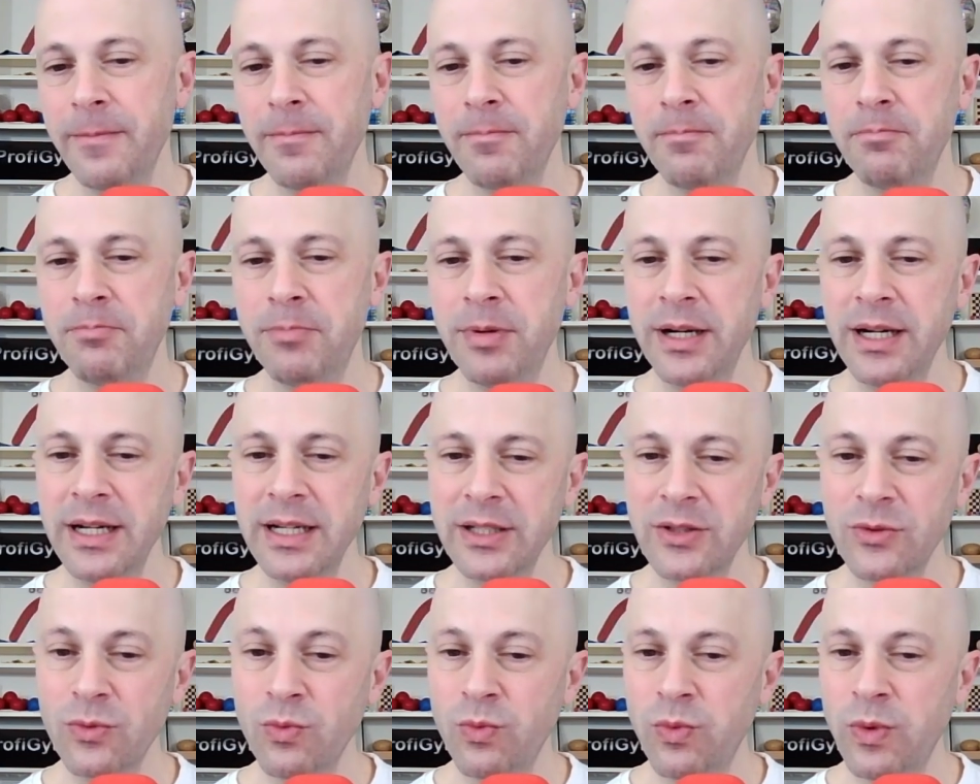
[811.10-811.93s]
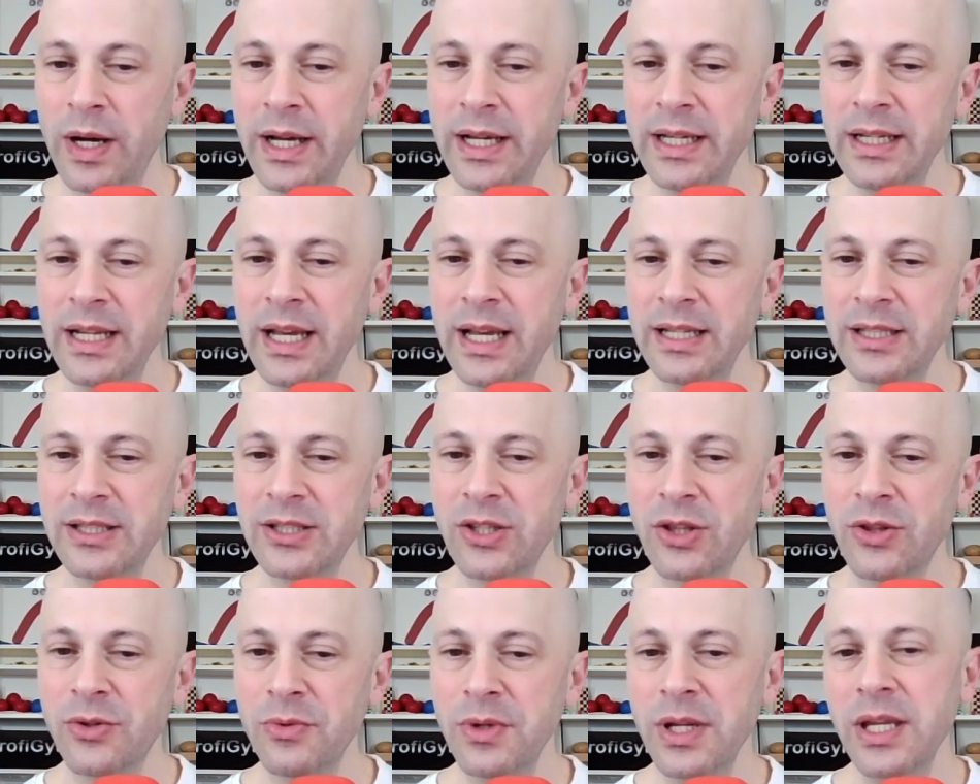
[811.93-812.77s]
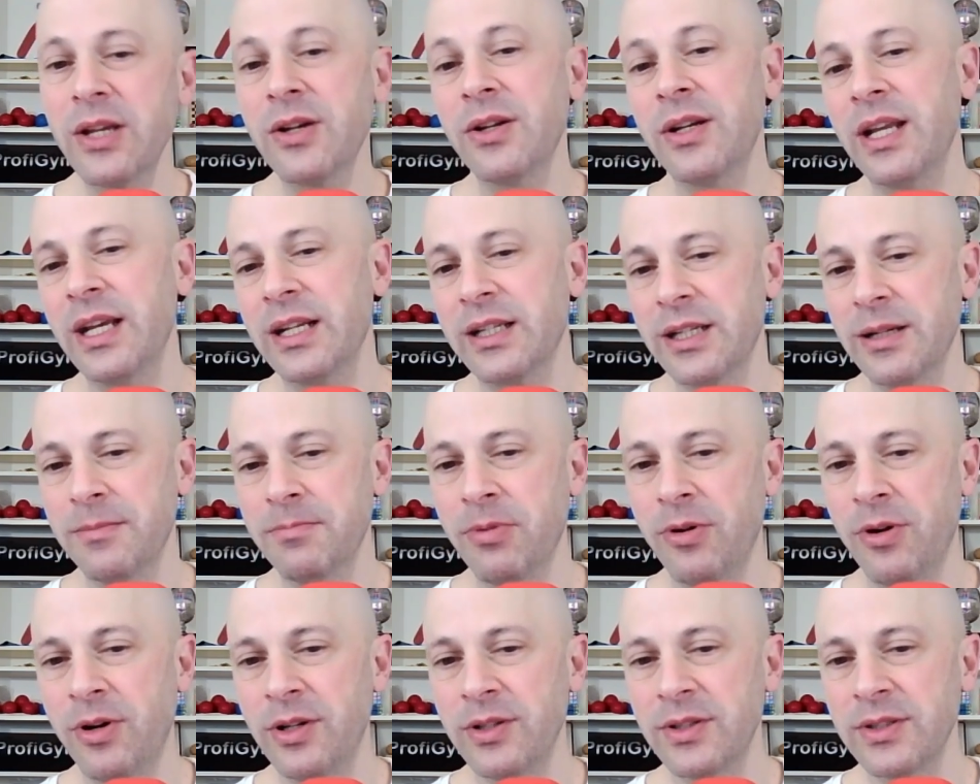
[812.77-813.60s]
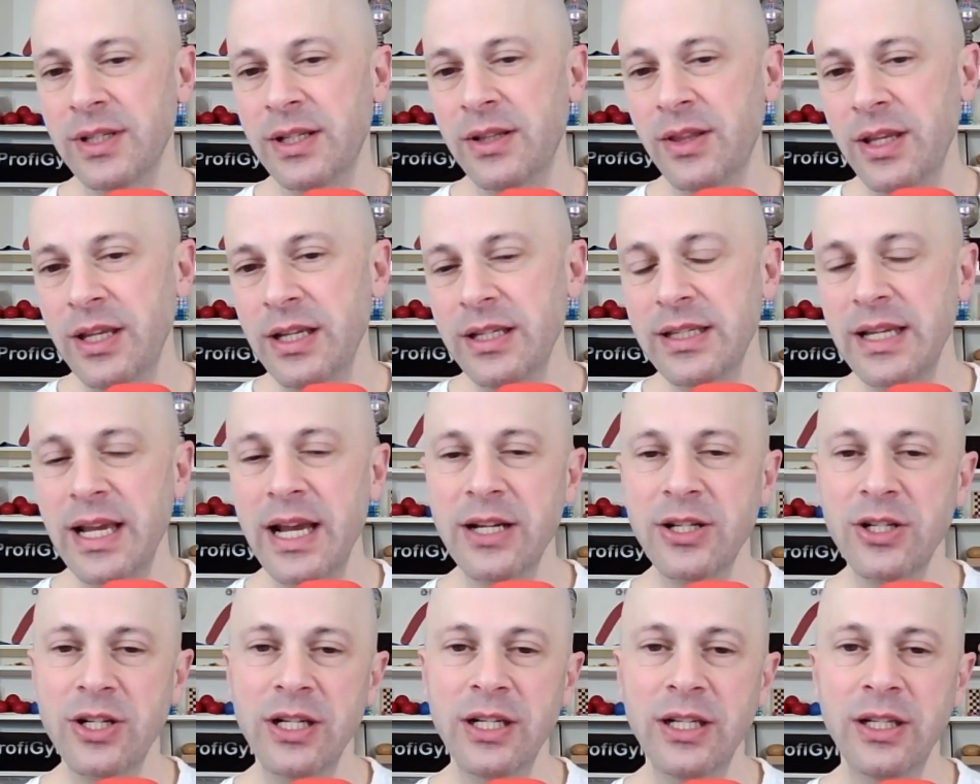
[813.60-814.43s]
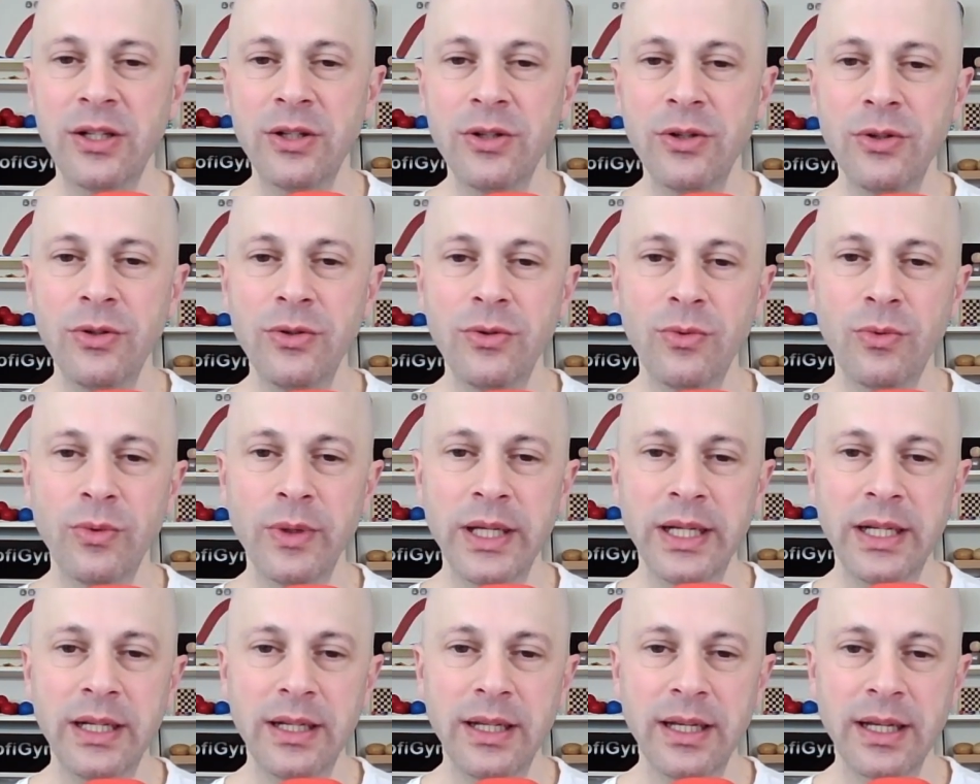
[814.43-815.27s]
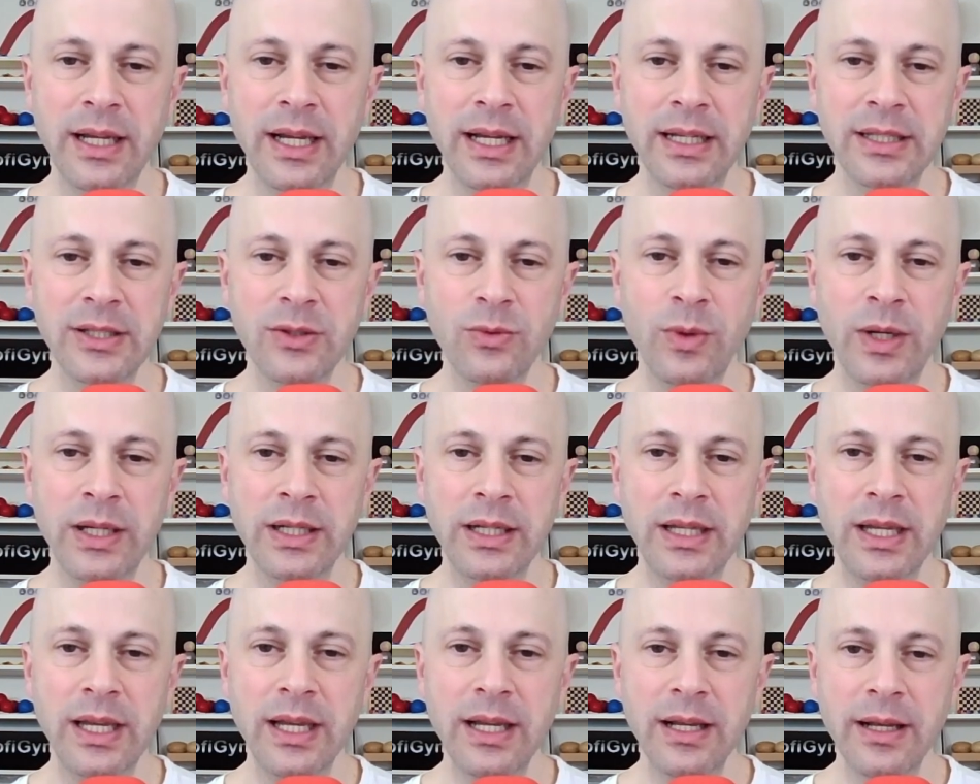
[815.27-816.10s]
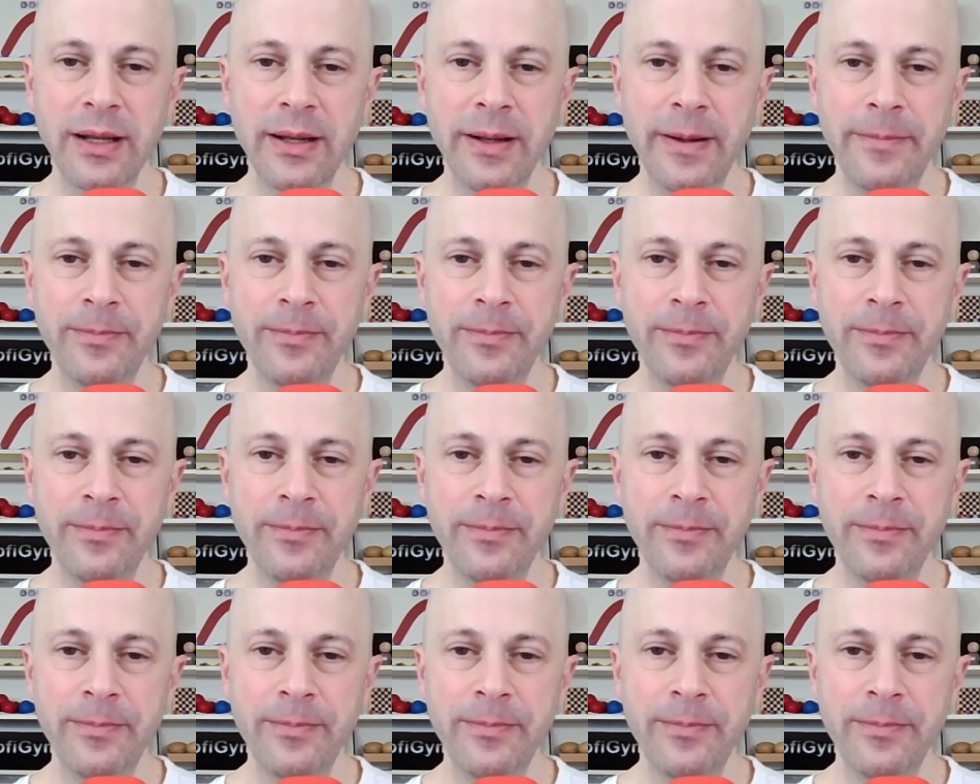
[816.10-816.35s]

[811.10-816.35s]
But white has 3 connected pawns, and these actually do win against one king.